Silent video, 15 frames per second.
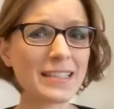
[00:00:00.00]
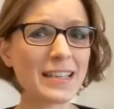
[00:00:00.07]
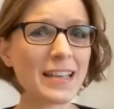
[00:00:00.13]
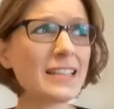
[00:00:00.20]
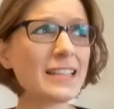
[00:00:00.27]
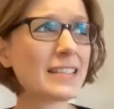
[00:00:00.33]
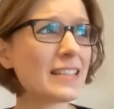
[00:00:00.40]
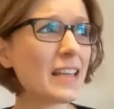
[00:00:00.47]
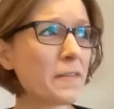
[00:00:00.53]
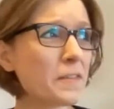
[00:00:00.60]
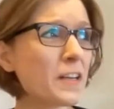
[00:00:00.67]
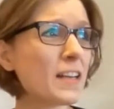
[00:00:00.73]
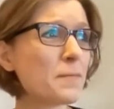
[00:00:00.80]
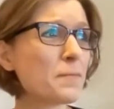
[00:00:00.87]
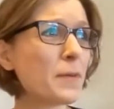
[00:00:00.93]
It's
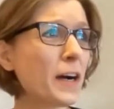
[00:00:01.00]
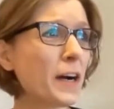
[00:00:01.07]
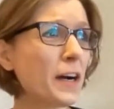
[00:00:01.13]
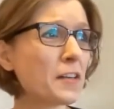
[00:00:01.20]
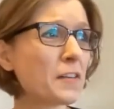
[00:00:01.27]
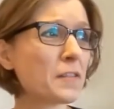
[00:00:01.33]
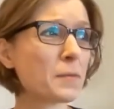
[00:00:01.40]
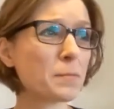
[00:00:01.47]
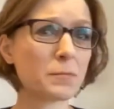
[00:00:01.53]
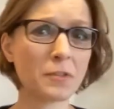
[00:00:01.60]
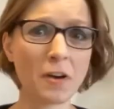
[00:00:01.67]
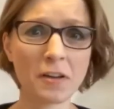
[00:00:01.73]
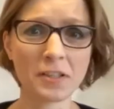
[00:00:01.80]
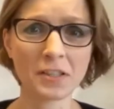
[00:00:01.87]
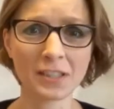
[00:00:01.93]
definitely part of the
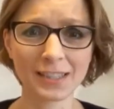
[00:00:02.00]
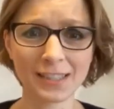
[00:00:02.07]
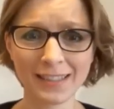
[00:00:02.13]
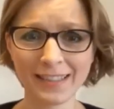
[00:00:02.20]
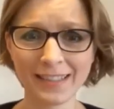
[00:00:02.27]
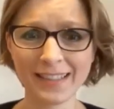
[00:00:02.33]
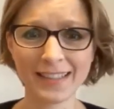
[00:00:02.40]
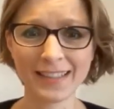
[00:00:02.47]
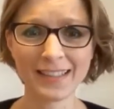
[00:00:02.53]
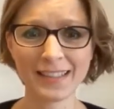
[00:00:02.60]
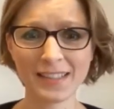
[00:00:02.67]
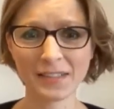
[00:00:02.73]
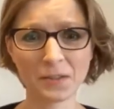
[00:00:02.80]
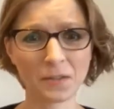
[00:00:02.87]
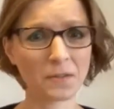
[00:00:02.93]
broader
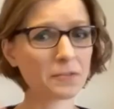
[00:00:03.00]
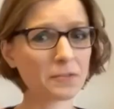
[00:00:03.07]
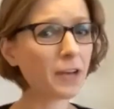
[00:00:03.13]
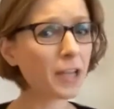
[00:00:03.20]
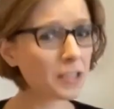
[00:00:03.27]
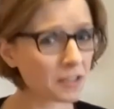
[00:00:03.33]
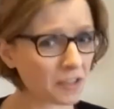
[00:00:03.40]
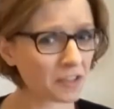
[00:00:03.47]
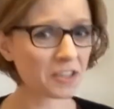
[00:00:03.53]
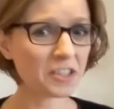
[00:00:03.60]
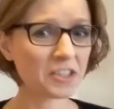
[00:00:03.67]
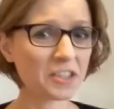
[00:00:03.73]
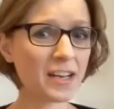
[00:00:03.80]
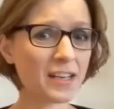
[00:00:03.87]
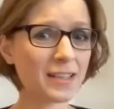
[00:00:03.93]
sort of research
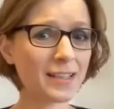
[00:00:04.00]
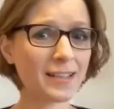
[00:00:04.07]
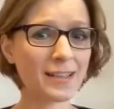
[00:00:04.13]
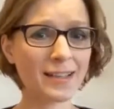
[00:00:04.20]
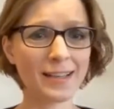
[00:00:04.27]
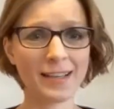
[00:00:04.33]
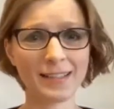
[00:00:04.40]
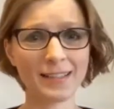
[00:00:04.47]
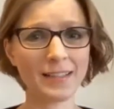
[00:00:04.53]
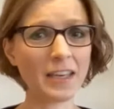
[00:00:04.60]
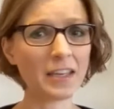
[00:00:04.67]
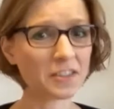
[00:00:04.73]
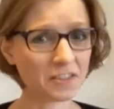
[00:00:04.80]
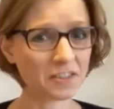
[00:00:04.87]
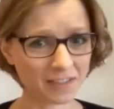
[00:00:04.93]
agenda and the
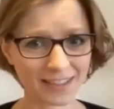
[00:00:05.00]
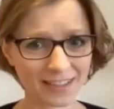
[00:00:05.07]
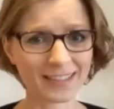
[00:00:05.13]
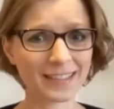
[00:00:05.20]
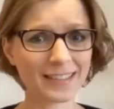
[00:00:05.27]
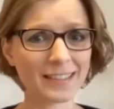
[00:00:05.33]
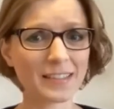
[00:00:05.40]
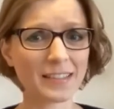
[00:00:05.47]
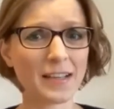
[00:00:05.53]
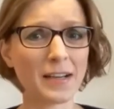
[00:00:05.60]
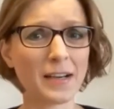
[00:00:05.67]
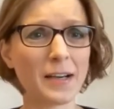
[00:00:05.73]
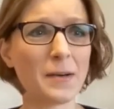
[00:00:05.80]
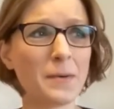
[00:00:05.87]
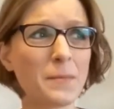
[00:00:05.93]
interests
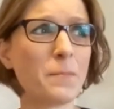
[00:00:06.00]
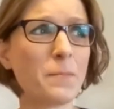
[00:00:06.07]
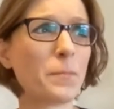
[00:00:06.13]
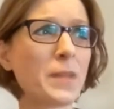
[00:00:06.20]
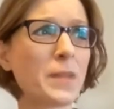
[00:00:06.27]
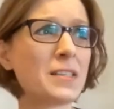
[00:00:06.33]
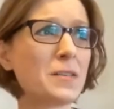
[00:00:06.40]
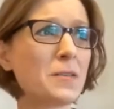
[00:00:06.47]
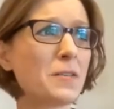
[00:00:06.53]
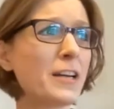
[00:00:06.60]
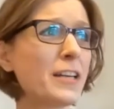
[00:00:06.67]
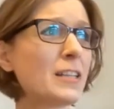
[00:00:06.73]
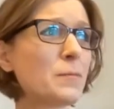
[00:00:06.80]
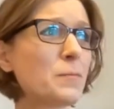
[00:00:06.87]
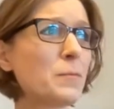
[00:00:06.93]
that
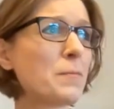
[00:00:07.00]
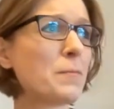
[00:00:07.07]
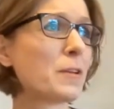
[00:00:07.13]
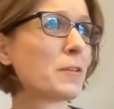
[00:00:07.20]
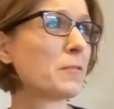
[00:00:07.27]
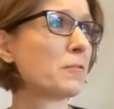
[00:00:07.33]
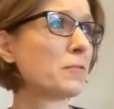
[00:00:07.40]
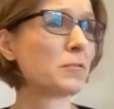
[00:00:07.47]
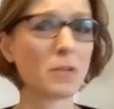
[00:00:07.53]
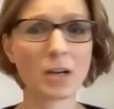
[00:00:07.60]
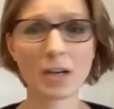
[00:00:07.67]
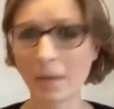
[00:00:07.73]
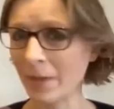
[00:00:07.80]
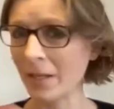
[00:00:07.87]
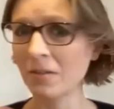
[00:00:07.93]
unite the people who are
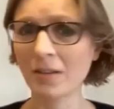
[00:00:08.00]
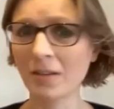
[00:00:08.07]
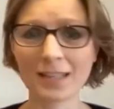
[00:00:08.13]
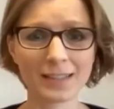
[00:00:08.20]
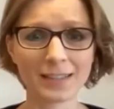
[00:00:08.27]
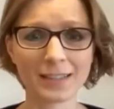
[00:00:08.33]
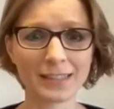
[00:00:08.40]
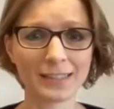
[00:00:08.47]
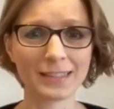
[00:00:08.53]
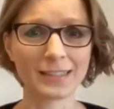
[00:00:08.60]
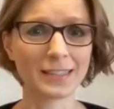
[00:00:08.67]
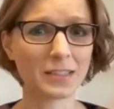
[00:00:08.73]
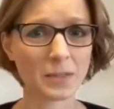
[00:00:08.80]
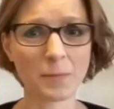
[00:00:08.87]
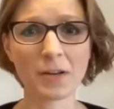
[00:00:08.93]
coming together in
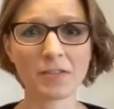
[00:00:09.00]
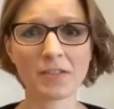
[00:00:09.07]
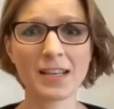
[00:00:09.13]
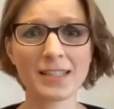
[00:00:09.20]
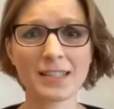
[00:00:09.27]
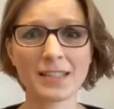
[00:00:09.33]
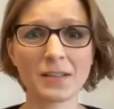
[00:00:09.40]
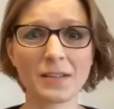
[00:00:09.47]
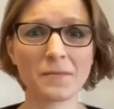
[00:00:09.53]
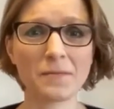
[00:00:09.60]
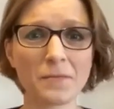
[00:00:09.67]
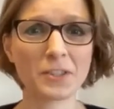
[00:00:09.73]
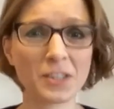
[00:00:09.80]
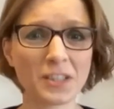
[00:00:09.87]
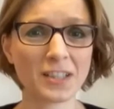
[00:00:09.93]
this democratizing
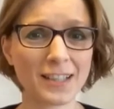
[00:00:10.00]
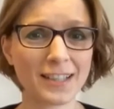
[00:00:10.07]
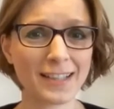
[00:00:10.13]
work.